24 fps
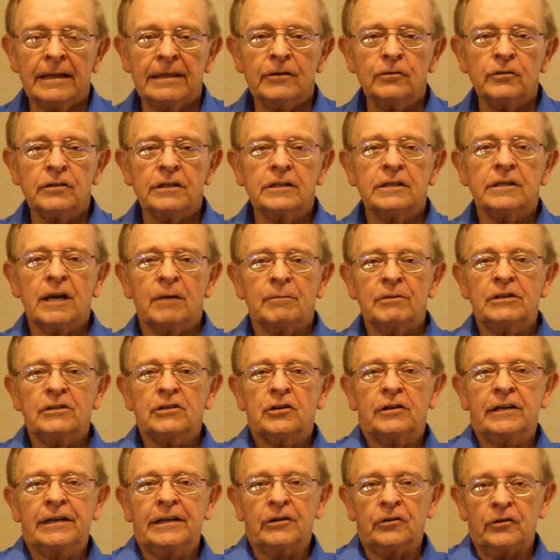There are these
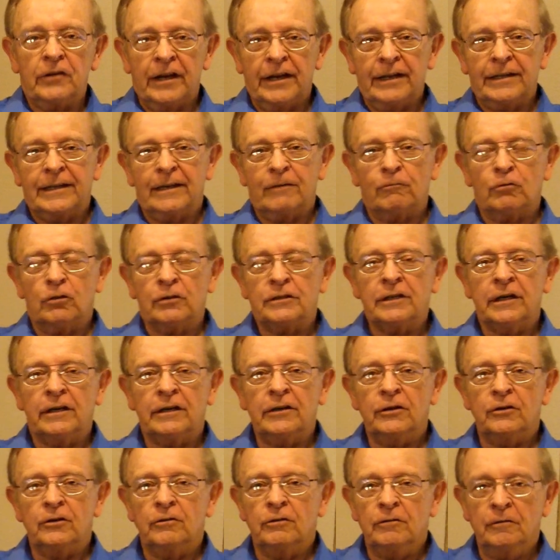companies on the internet that will
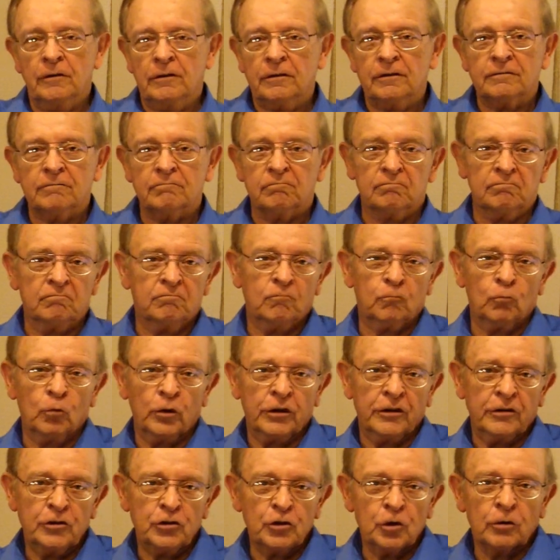tell you,
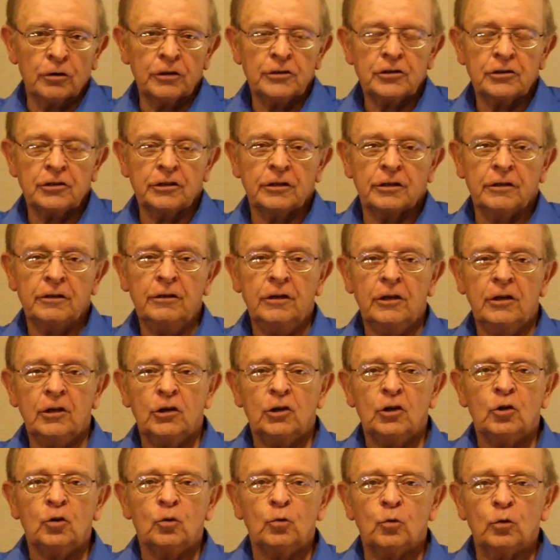we're in Georgia,
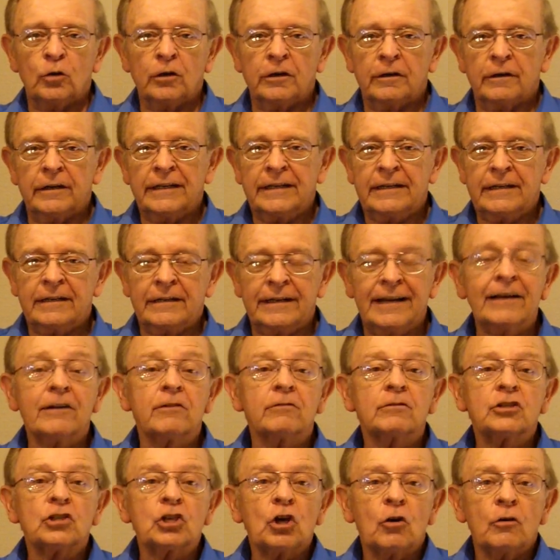we're in
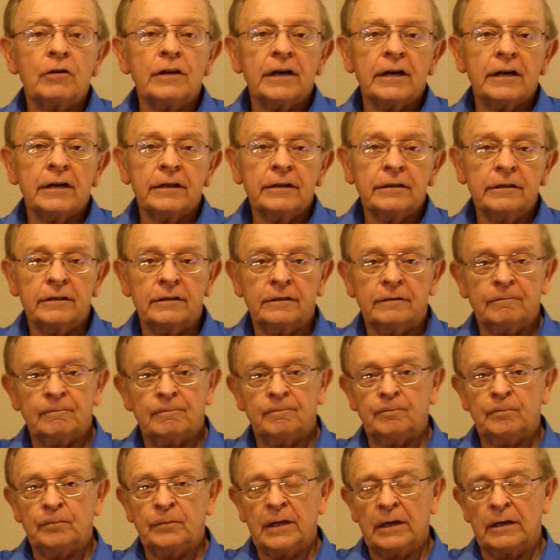Arizona,
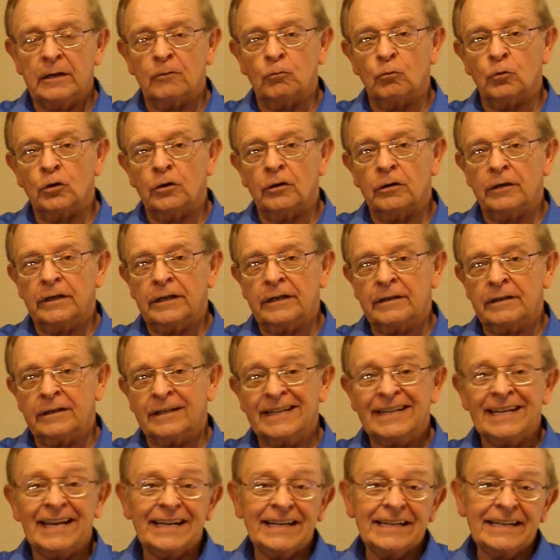we're in
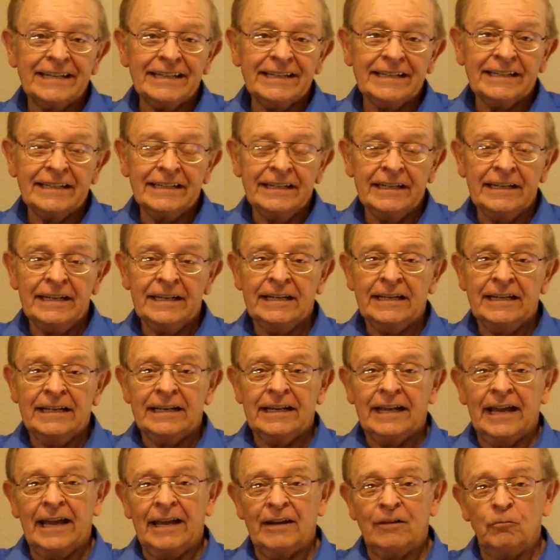Connecticut,
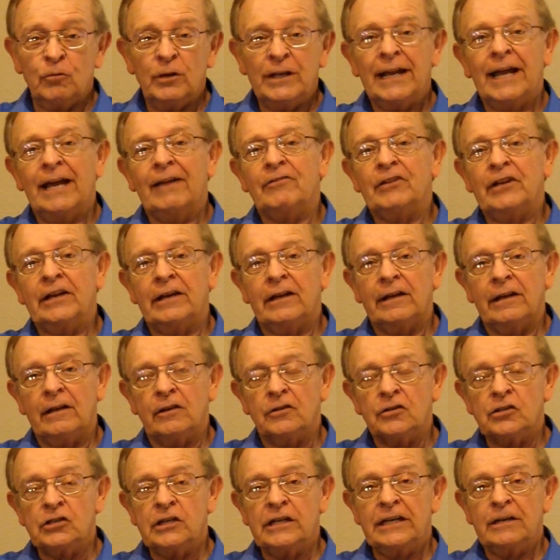and we have an
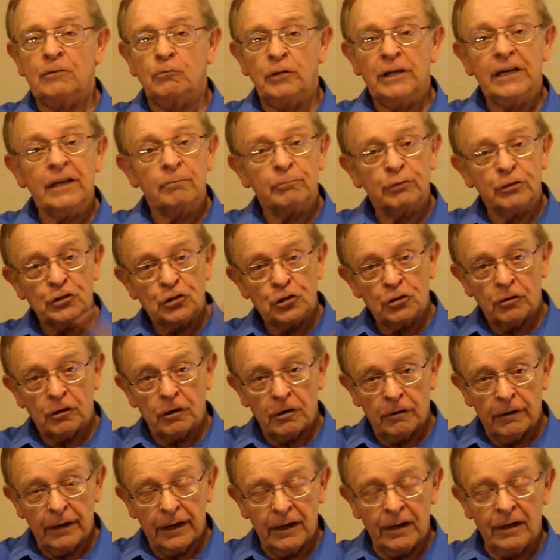LLC, and we can put you
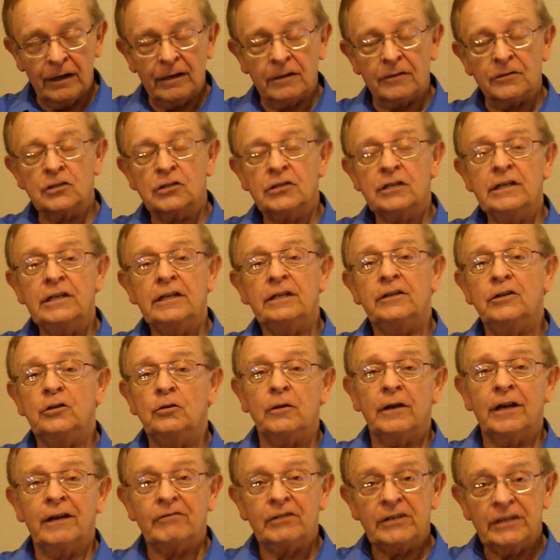on our LLC and
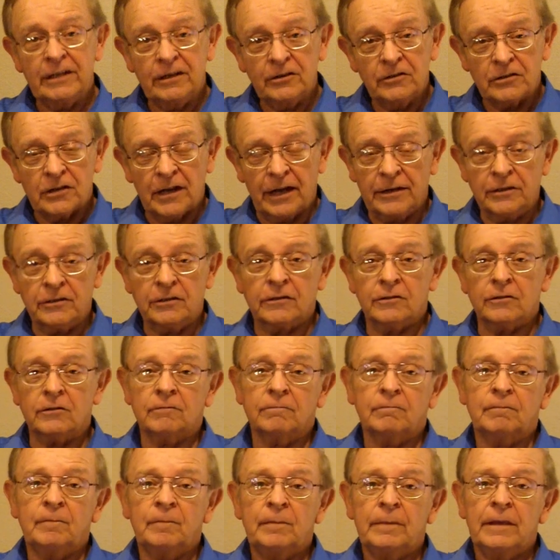you'll have a dealer's
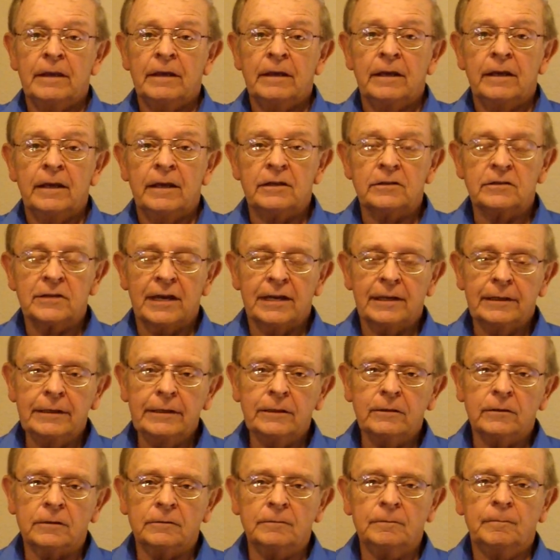license. Is that
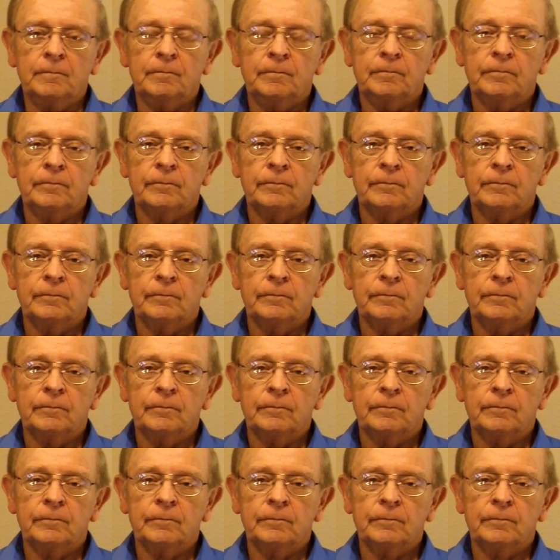legal?